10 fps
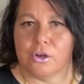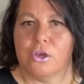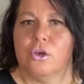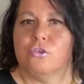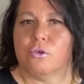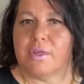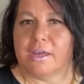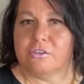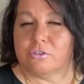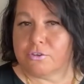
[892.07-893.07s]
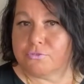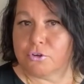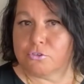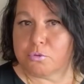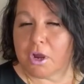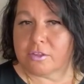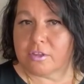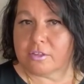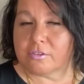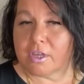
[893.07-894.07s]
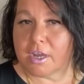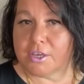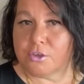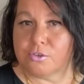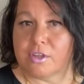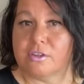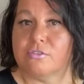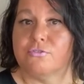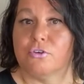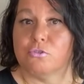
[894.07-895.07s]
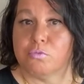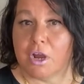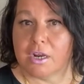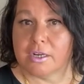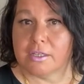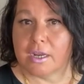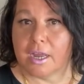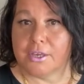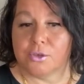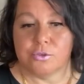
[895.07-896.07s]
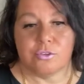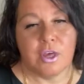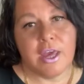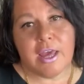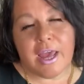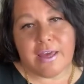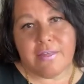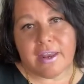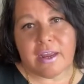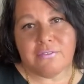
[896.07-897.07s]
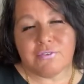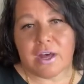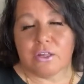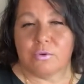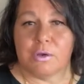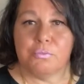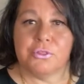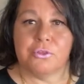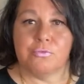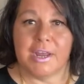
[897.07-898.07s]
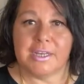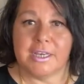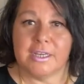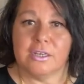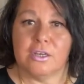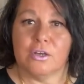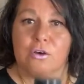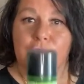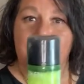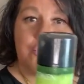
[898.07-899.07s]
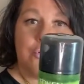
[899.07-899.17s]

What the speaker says: So that is the first process that I use. That is the first product that I use. And then I follow up with the Redken Full